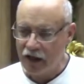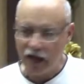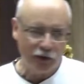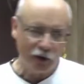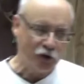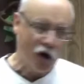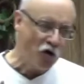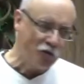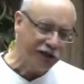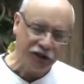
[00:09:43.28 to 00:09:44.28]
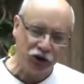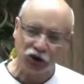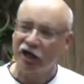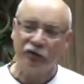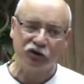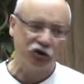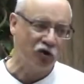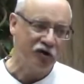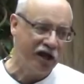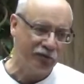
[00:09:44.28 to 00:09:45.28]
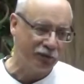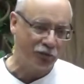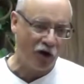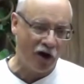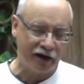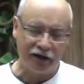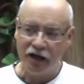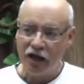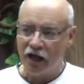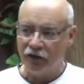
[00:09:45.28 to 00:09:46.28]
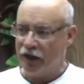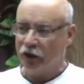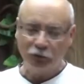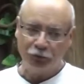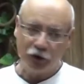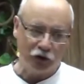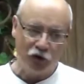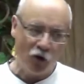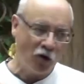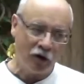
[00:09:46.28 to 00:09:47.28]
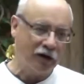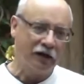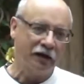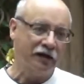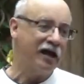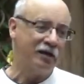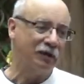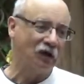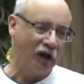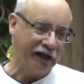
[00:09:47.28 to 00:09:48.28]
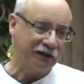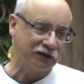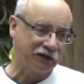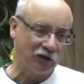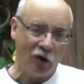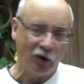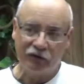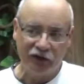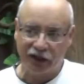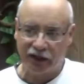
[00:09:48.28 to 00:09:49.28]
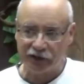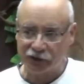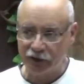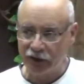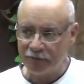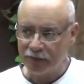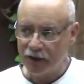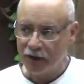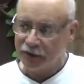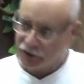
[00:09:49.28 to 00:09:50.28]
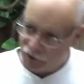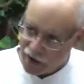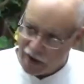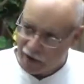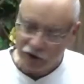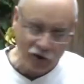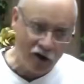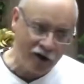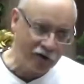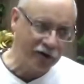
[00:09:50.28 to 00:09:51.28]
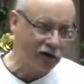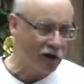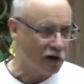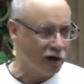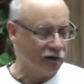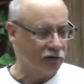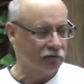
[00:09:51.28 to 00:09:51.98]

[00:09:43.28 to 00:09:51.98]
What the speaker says: And though nobody shouts your name abroad, and they don't put your name in lights all over the country, but there you're honoring God.